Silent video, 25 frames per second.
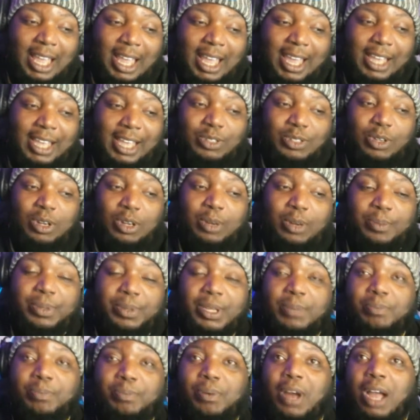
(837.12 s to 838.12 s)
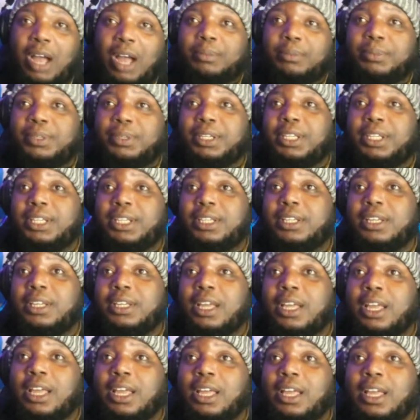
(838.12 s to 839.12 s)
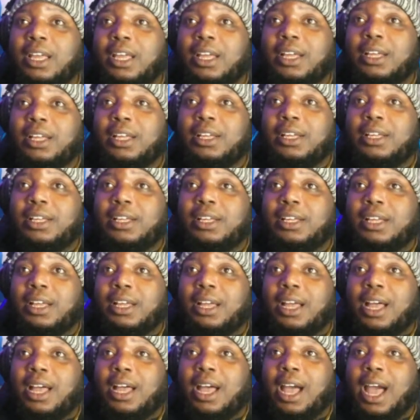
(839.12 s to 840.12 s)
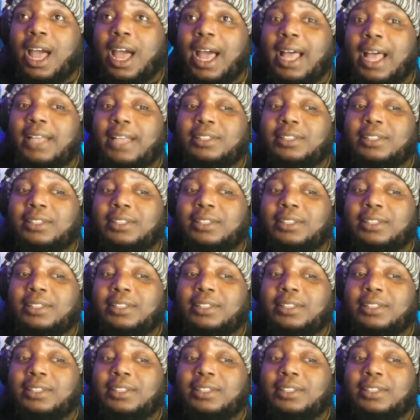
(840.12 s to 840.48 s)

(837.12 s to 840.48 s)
It's going to be probably, I